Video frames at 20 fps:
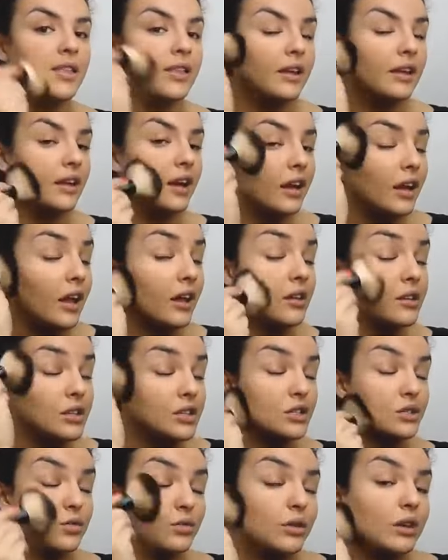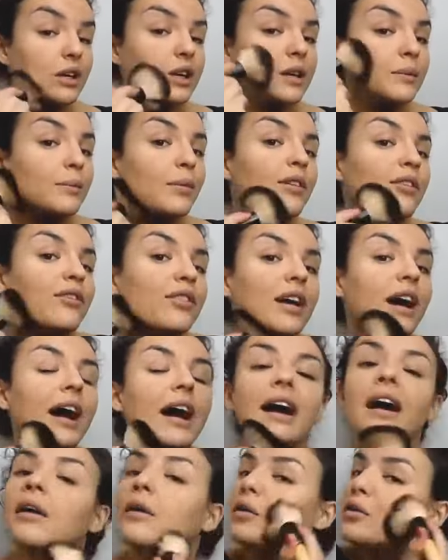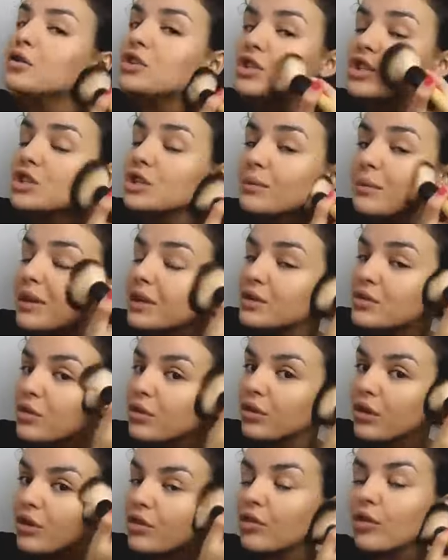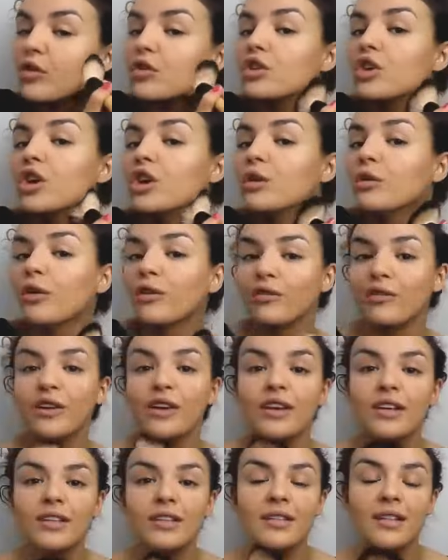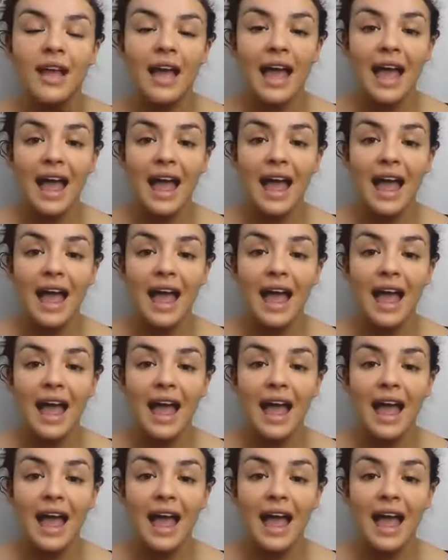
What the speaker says: Then I like to just really buff that out just to make sure that it's not too obvious.